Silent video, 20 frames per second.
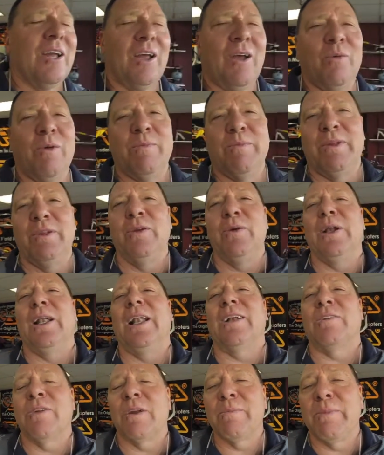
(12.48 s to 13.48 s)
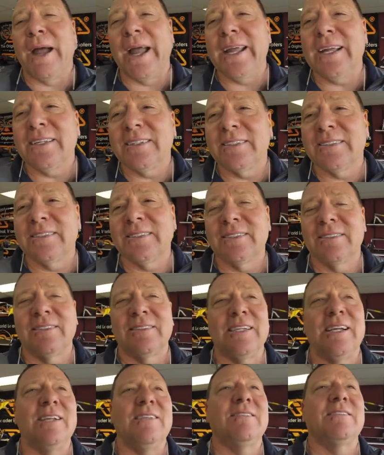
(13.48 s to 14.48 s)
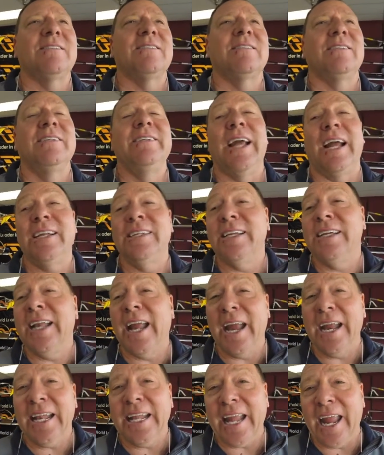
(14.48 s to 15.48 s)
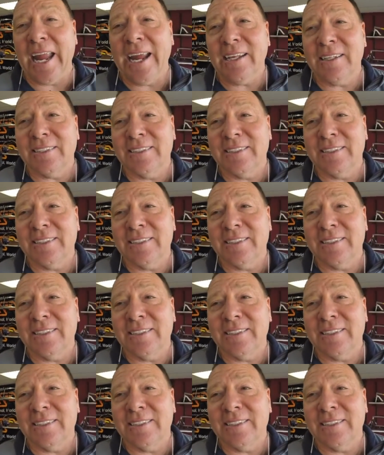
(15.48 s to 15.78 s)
We've been doing electric bikes since 1988.